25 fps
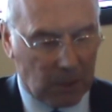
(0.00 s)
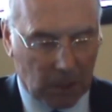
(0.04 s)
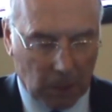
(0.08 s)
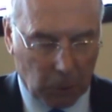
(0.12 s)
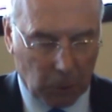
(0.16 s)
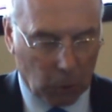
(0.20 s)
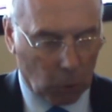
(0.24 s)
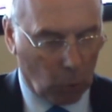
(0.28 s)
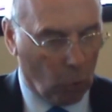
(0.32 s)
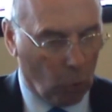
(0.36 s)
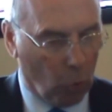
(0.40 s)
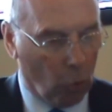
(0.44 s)
I had to
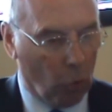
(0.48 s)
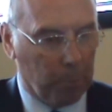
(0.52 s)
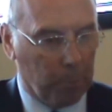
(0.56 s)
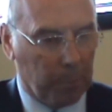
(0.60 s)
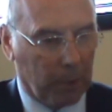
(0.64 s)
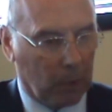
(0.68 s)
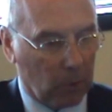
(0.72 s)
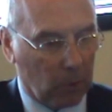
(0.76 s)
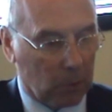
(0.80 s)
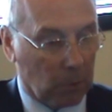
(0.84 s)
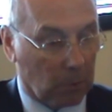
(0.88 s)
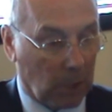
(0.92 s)
go home
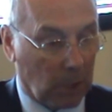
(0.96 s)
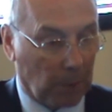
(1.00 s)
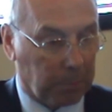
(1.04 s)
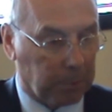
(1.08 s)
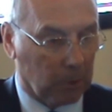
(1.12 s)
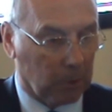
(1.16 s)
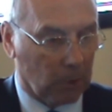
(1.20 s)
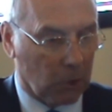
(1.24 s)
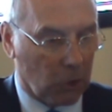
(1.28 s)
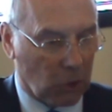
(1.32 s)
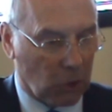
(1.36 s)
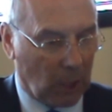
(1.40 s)
because I was
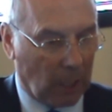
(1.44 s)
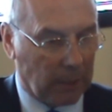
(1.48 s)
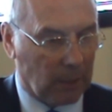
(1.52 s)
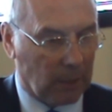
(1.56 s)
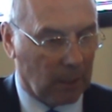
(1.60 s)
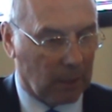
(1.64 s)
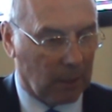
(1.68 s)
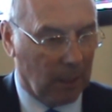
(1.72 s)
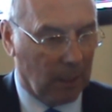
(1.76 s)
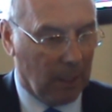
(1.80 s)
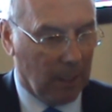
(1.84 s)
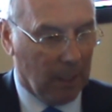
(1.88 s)
absolutely shattered.